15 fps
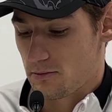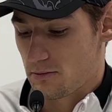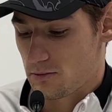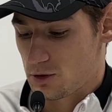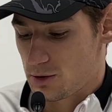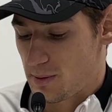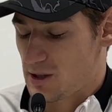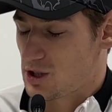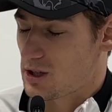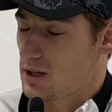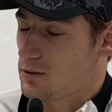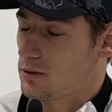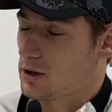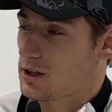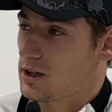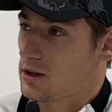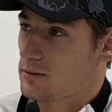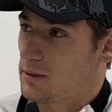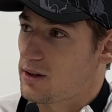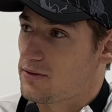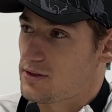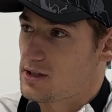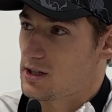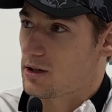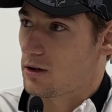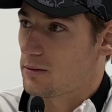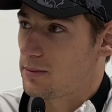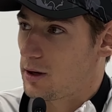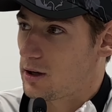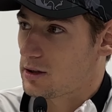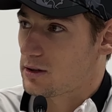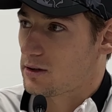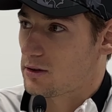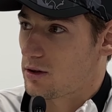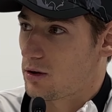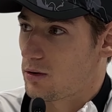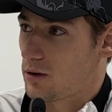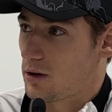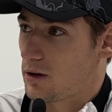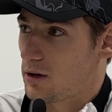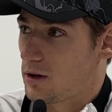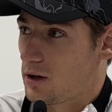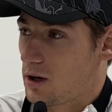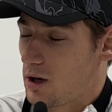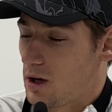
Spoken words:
especially working on my physical part. So